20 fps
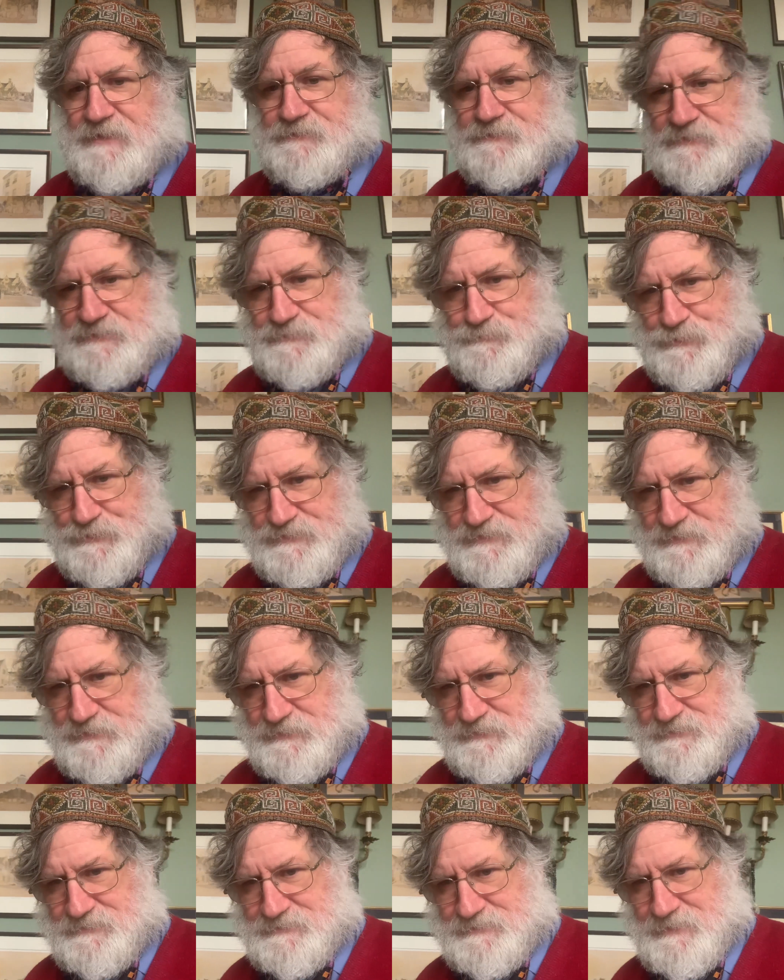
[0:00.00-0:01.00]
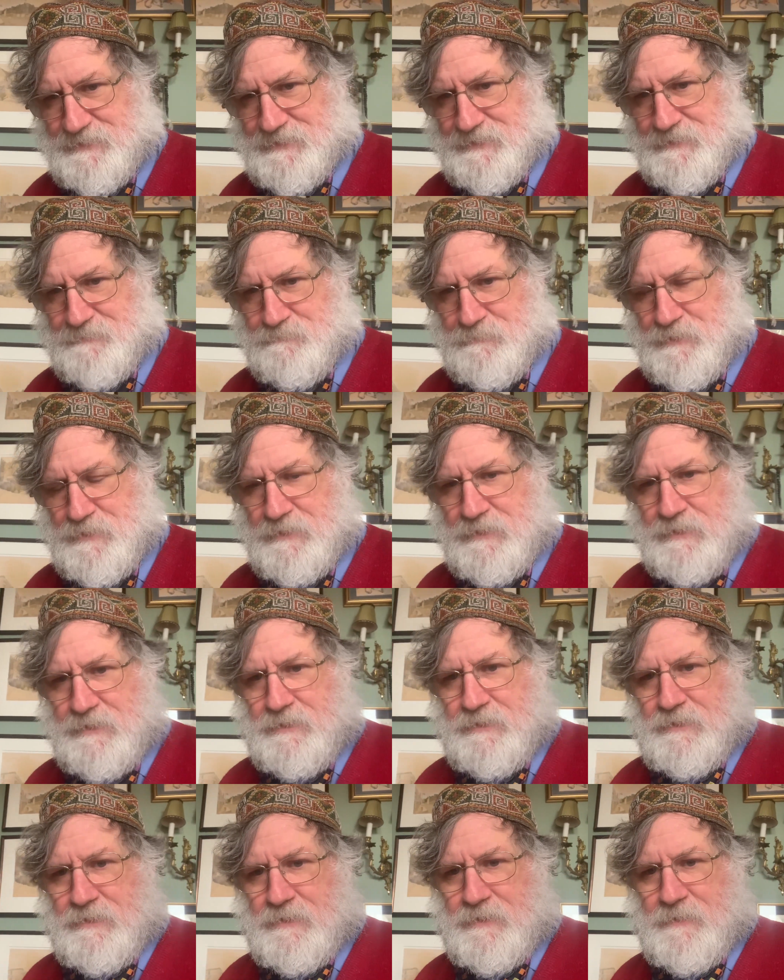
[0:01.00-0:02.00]
this particular time,
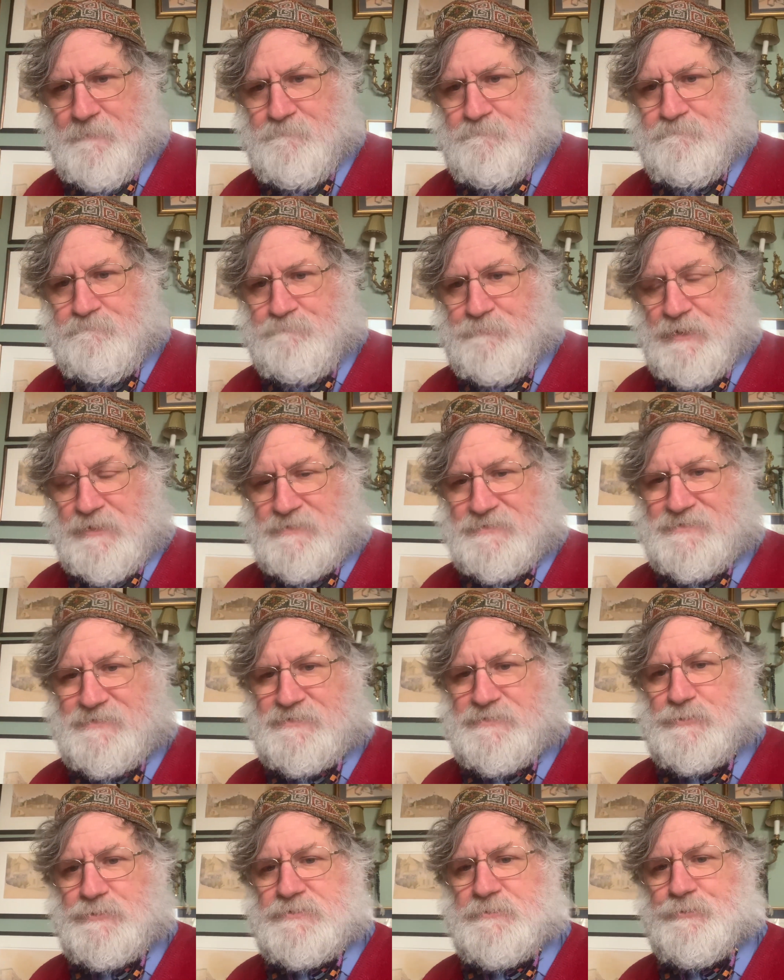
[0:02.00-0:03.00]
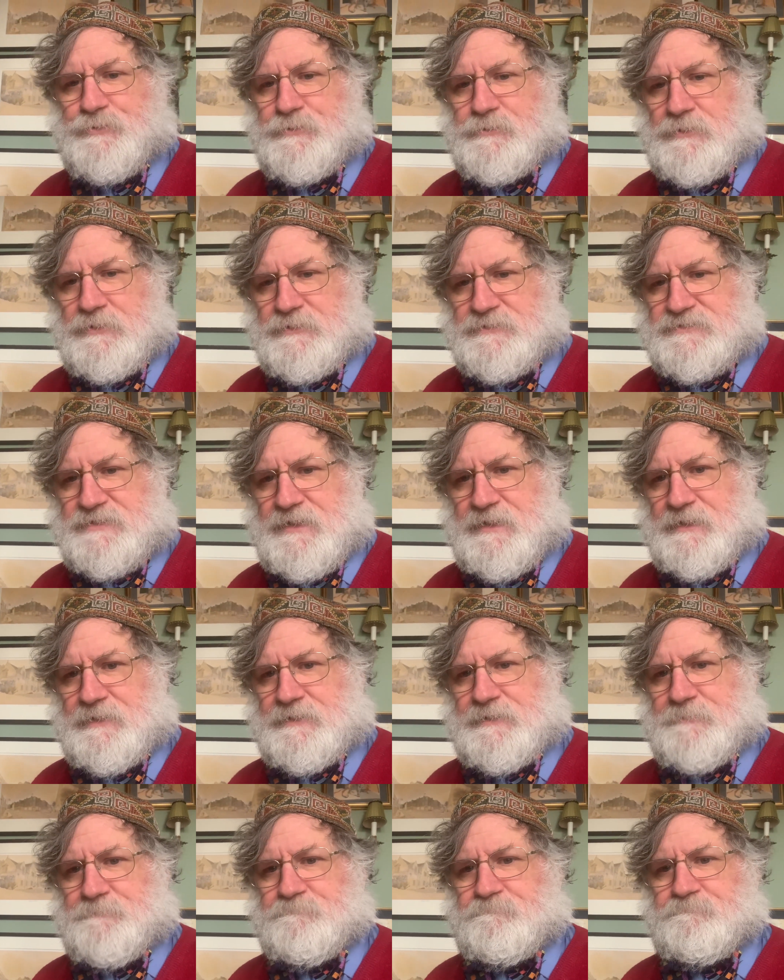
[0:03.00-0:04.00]
because this was a brutal attack,